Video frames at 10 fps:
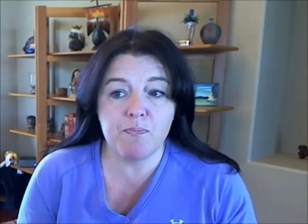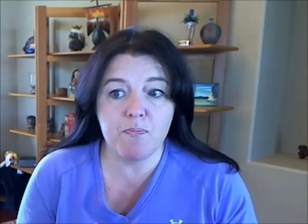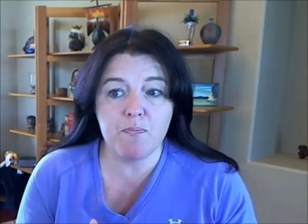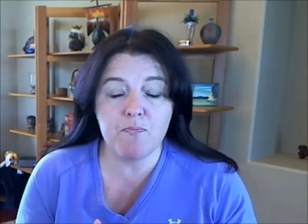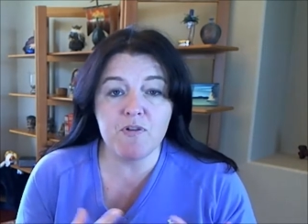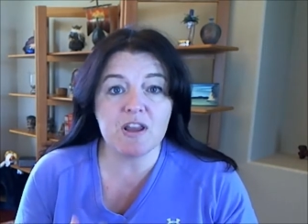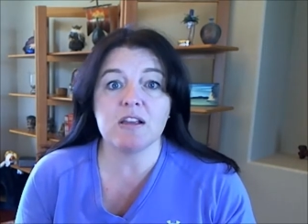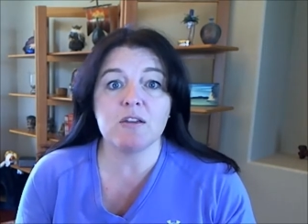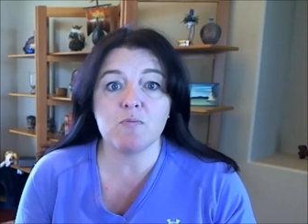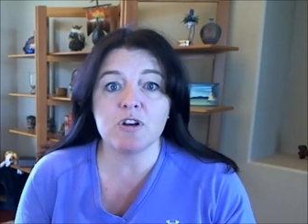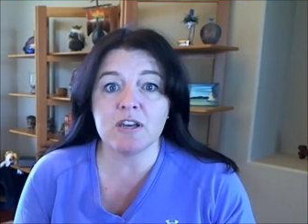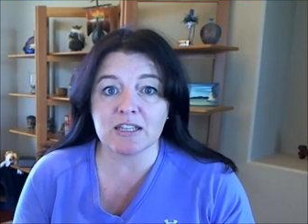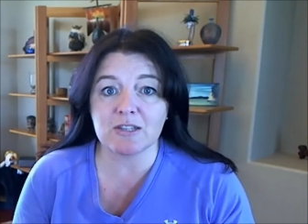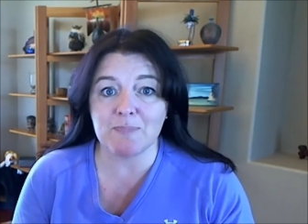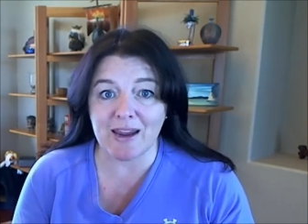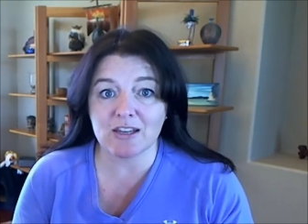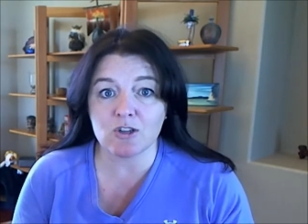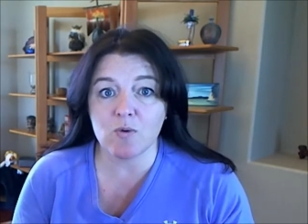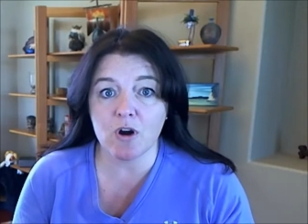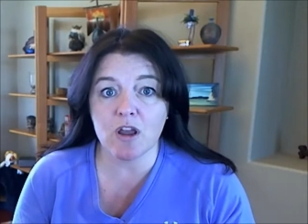really wouldn't expect
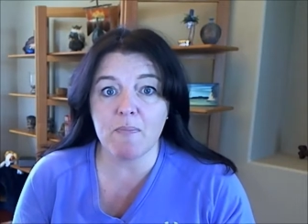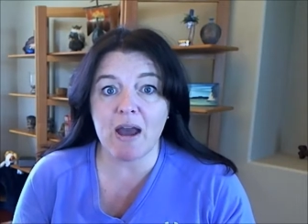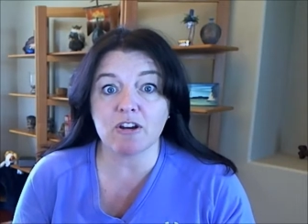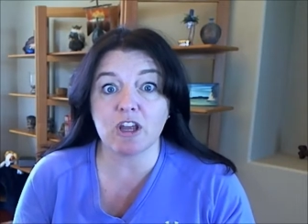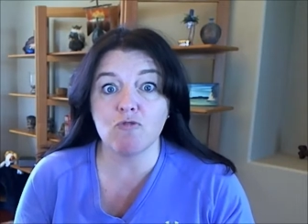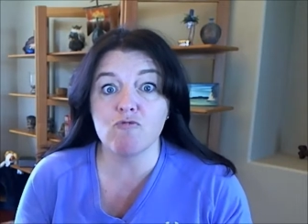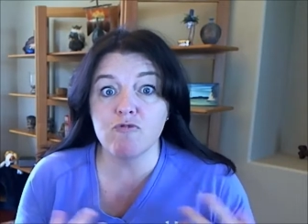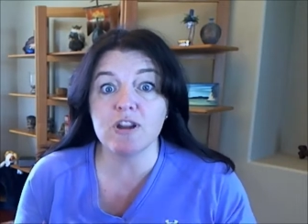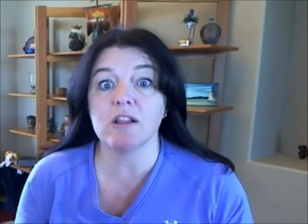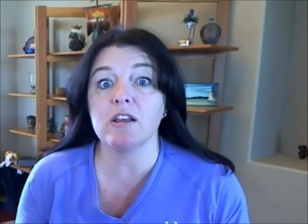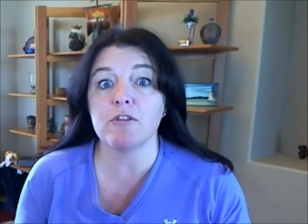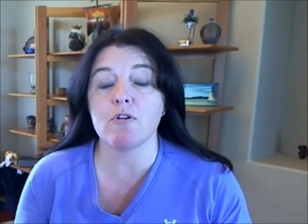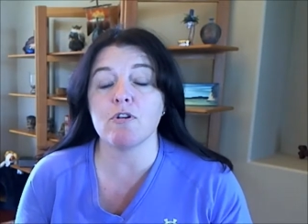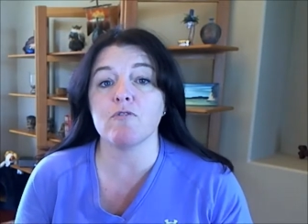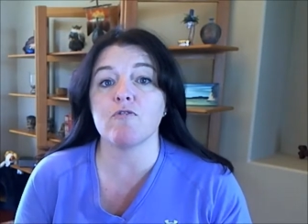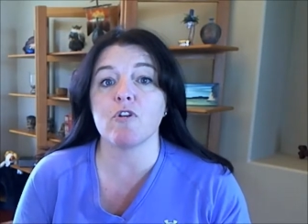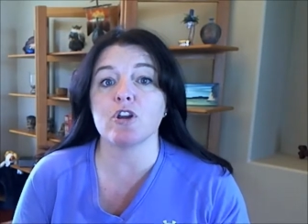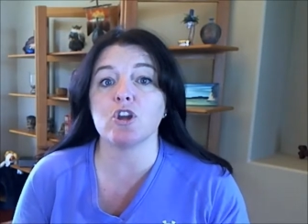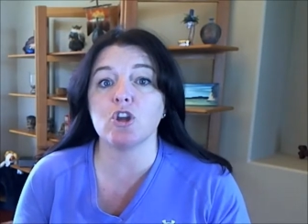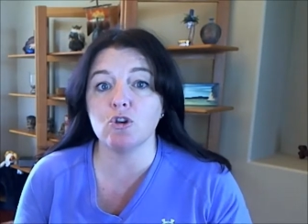to worry about can really throw you for a
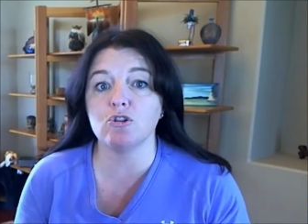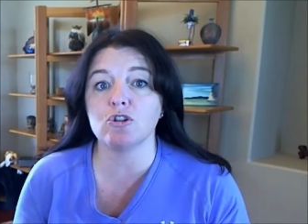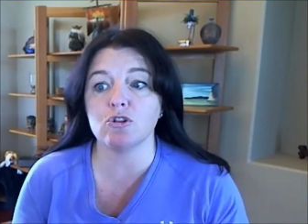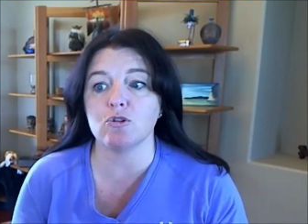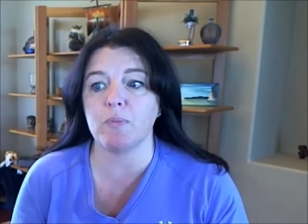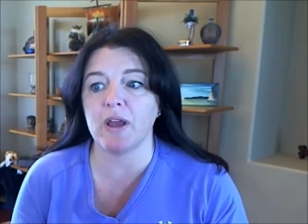huge loop